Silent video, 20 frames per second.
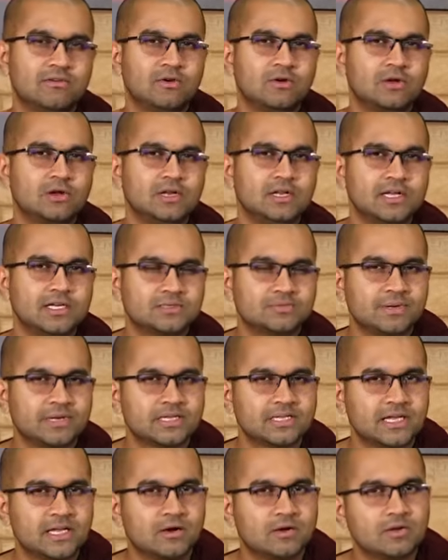only
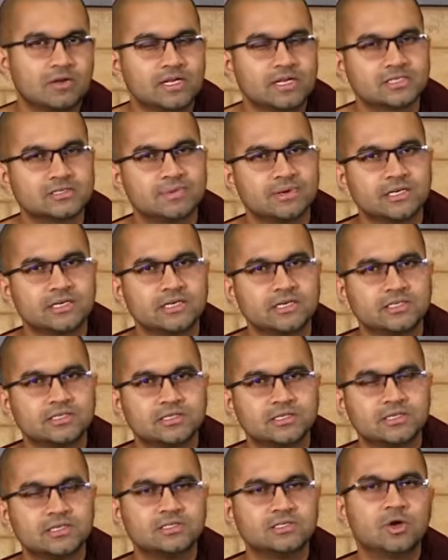
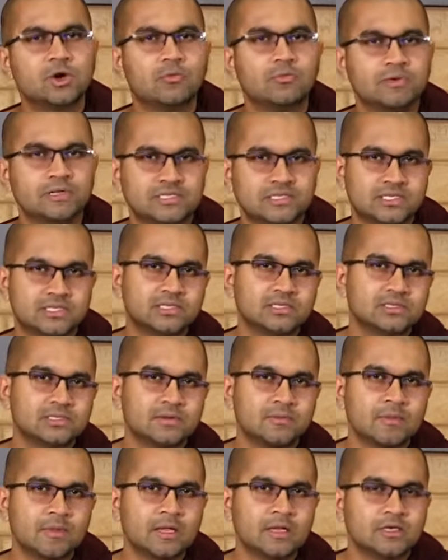expectation is the omniscience,
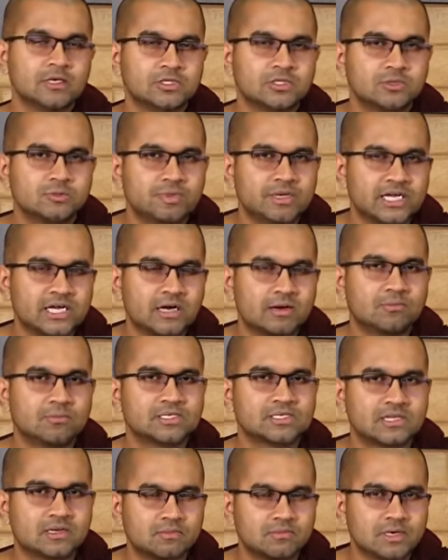to become a
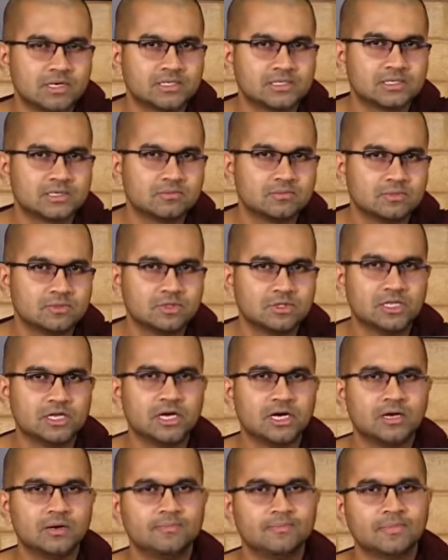Samma
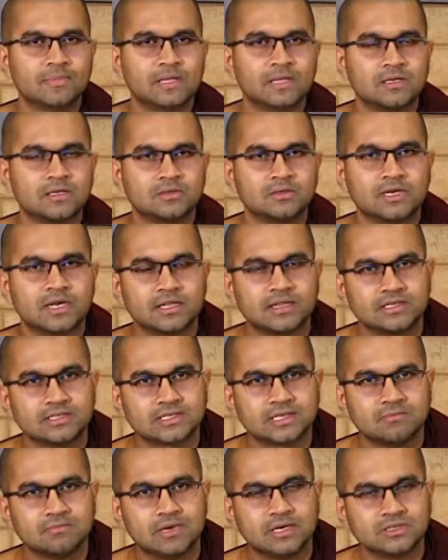Sambuddha, to get the
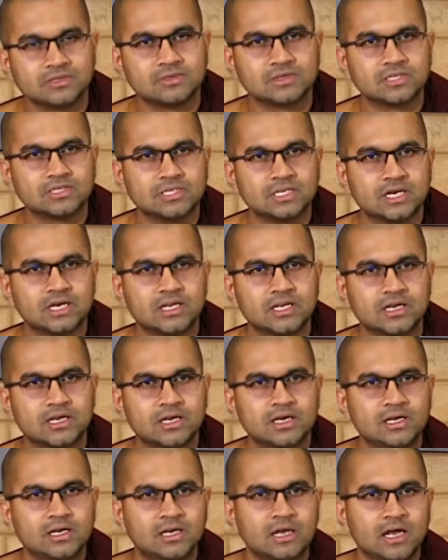Sabbanyuta
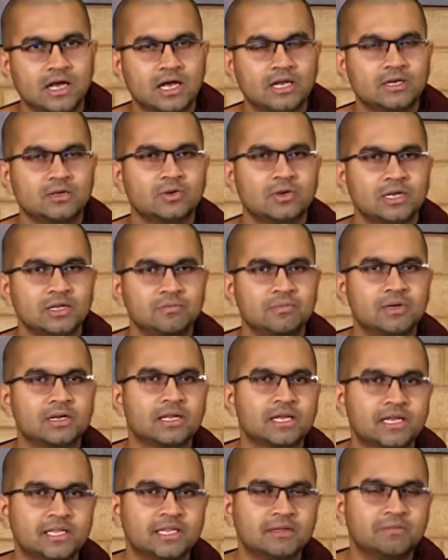Jnana, and to
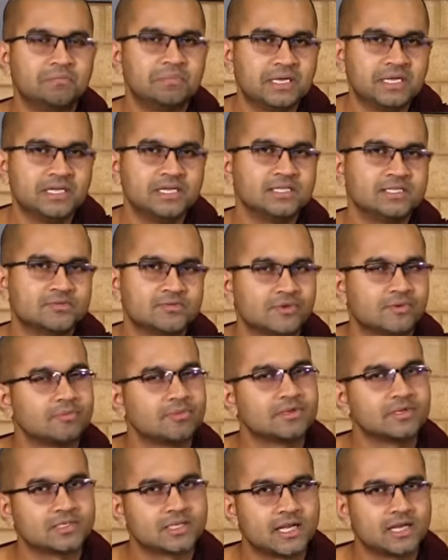liberate the beings from
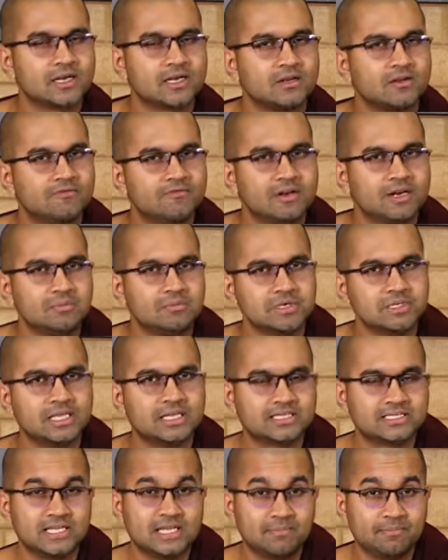the cycle of rebirth.
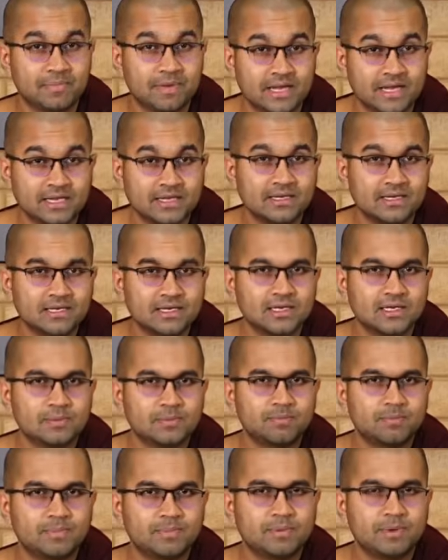That's their main
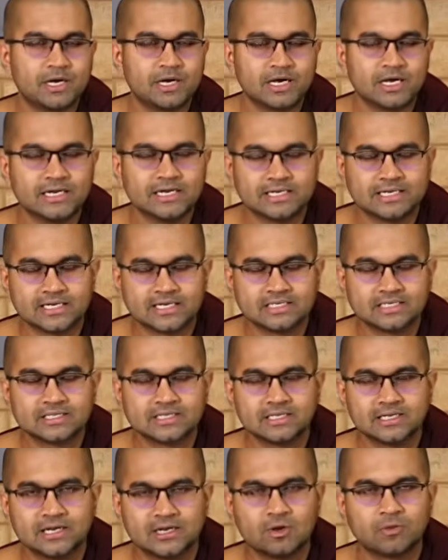
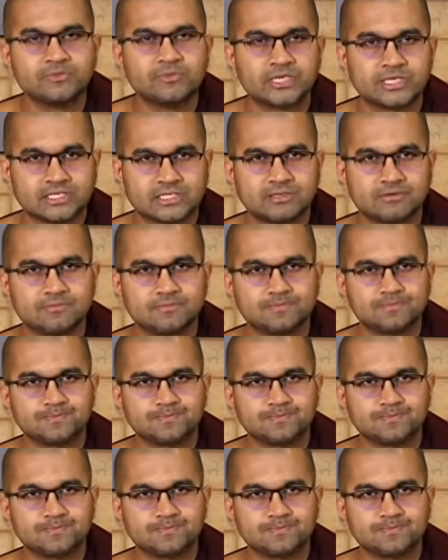intention and objective.